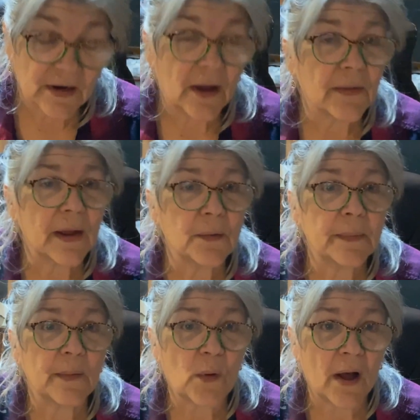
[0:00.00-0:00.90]
oh, that would
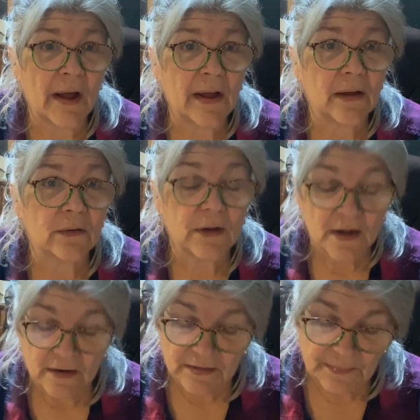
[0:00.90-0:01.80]
be wild
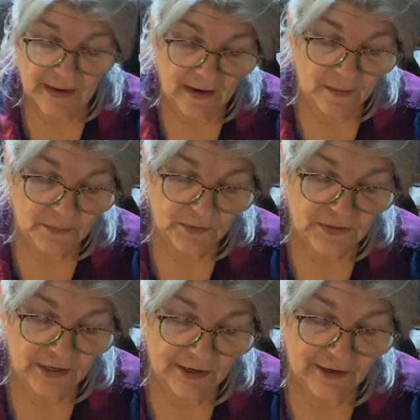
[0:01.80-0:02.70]
to be able
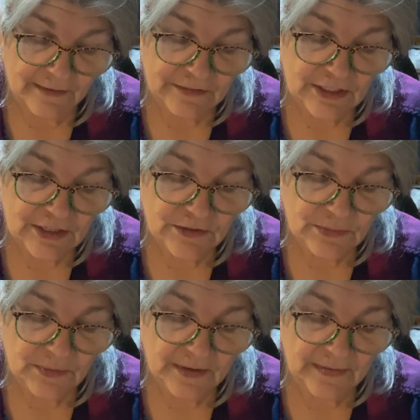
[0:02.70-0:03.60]
to use
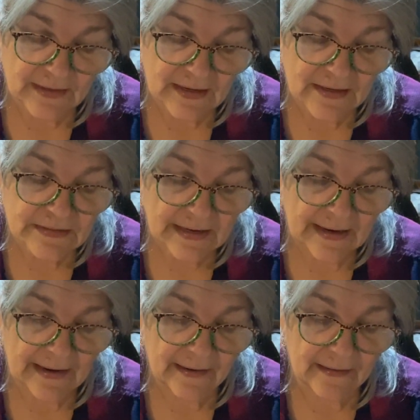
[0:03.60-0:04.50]
one of these
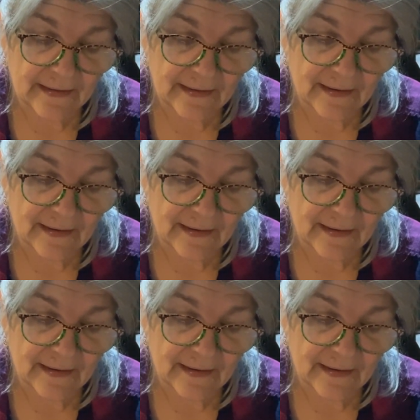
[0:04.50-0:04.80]
and